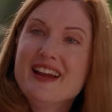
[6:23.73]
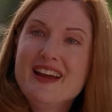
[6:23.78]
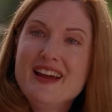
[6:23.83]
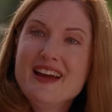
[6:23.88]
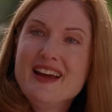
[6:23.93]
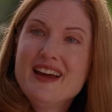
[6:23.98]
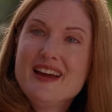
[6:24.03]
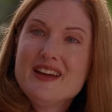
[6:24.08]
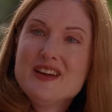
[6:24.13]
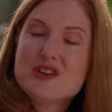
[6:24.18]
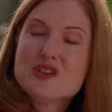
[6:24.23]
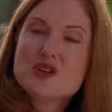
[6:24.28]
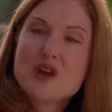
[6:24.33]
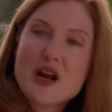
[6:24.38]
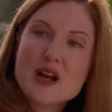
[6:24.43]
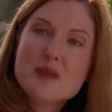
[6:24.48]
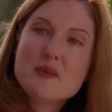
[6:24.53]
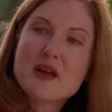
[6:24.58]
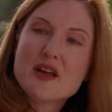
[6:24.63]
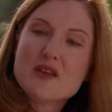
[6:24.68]
Lionel
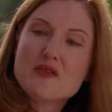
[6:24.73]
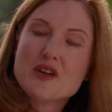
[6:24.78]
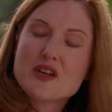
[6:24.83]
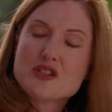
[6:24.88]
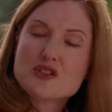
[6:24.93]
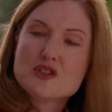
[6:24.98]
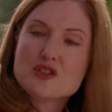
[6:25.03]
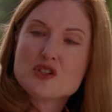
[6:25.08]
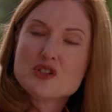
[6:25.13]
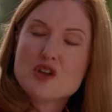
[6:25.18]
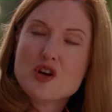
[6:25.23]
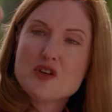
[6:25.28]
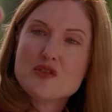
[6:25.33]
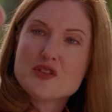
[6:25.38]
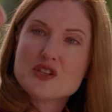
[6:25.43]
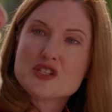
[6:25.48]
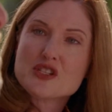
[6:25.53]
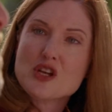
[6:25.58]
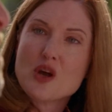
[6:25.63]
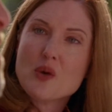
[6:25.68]
also develops the
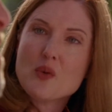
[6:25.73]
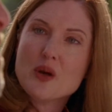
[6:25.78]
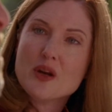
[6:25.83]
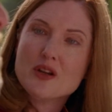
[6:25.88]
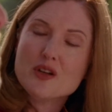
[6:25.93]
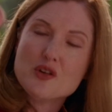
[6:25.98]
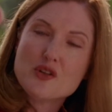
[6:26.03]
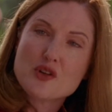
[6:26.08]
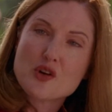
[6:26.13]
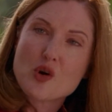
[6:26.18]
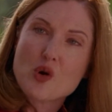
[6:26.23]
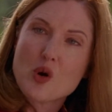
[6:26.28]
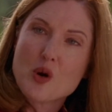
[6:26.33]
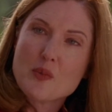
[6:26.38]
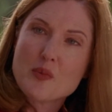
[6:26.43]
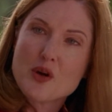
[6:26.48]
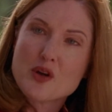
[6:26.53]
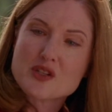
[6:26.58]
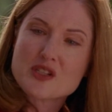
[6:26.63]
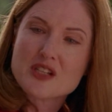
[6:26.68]
first hints of his fun but
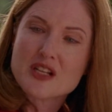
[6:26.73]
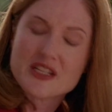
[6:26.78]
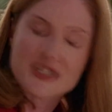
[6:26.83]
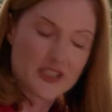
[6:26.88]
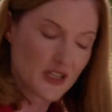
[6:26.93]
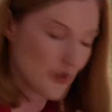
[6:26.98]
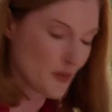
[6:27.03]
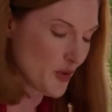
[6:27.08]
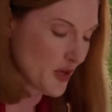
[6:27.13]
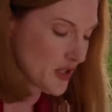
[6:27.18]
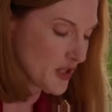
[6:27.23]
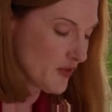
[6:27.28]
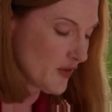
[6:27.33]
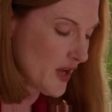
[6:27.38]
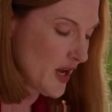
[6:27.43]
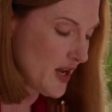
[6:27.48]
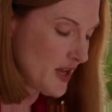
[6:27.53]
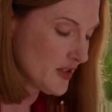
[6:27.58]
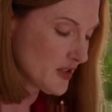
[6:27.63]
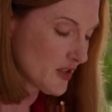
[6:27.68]
overly exaggerated
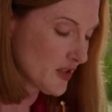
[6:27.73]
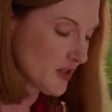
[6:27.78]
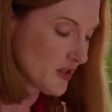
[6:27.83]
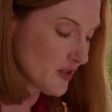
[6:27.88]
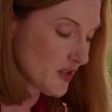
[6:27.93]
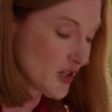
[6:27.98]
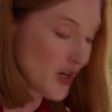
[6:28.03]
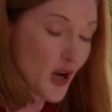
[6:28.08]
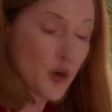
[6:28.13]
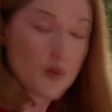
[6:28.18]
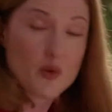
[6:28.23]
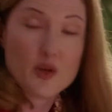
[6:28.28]
crush on Ma Kent.